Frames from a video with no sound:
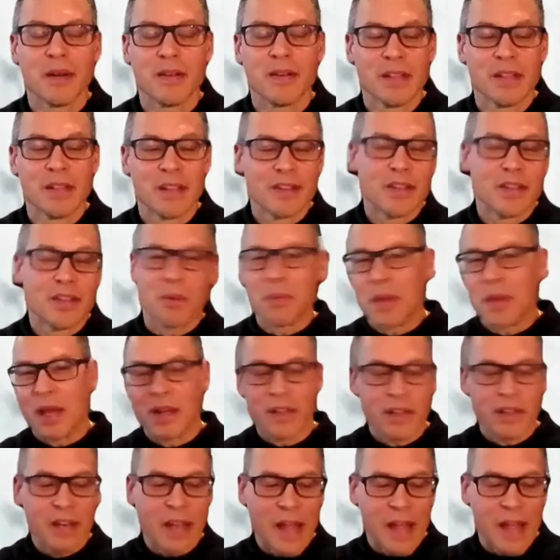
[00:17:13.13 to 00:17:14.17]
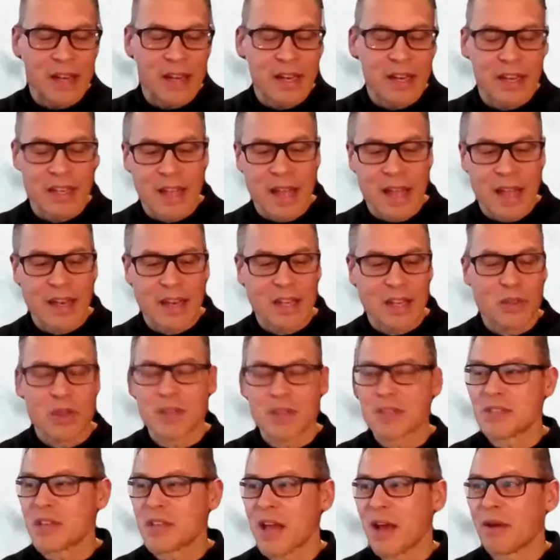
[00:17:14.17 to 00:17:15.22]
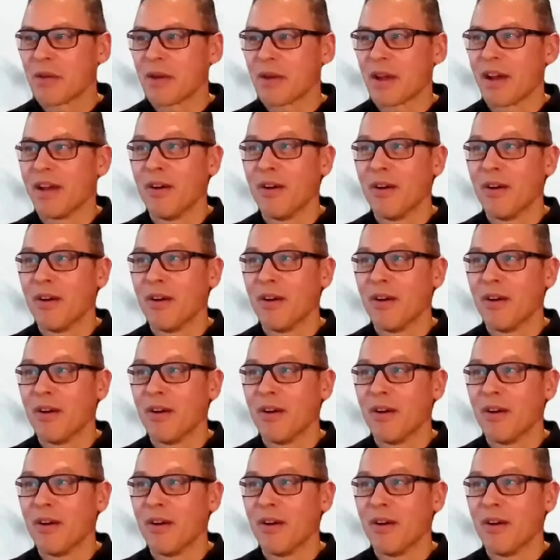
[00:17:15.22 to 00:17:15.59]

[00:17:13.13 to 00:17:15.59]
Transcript: Well, they'll be able to edit edit this out.